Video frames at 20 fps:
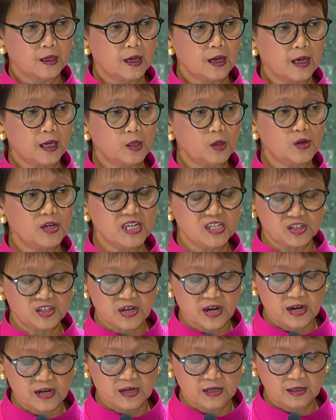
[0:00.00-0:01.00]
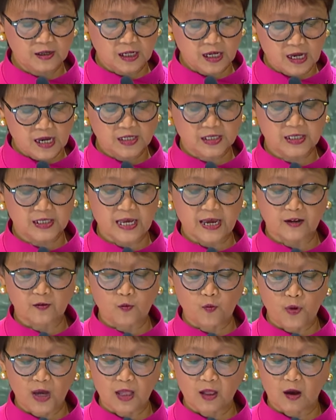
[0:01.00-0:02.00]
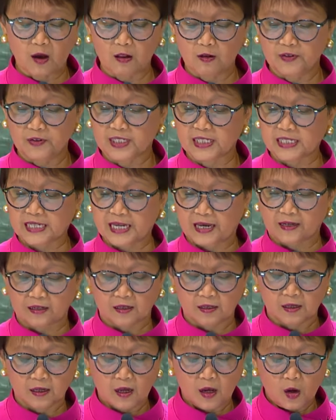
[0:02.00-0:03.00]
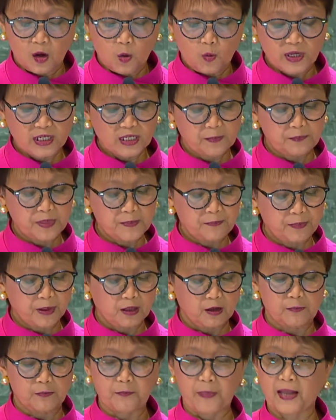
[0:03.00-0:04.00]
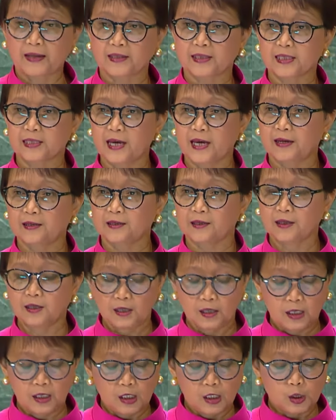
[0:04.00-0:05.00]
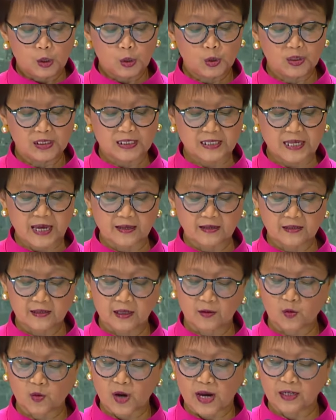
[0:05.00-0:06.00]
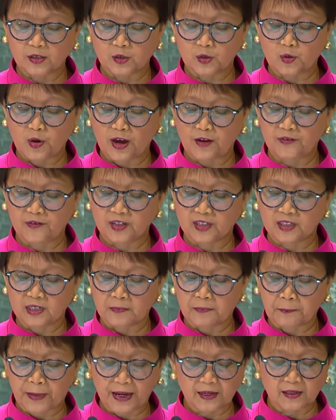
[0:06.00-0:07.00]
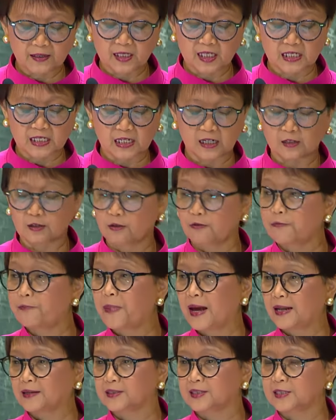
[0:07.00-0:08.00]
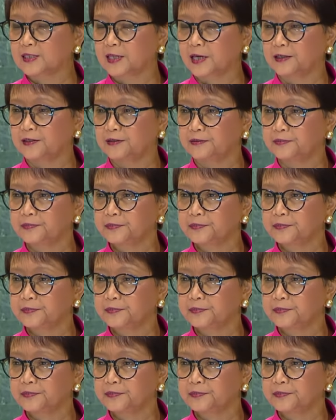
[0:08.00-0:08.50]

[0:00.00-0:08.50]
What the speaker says: Indonesia is and will always stand with the people of Palestine to attend their right to have an independent state of Palestine.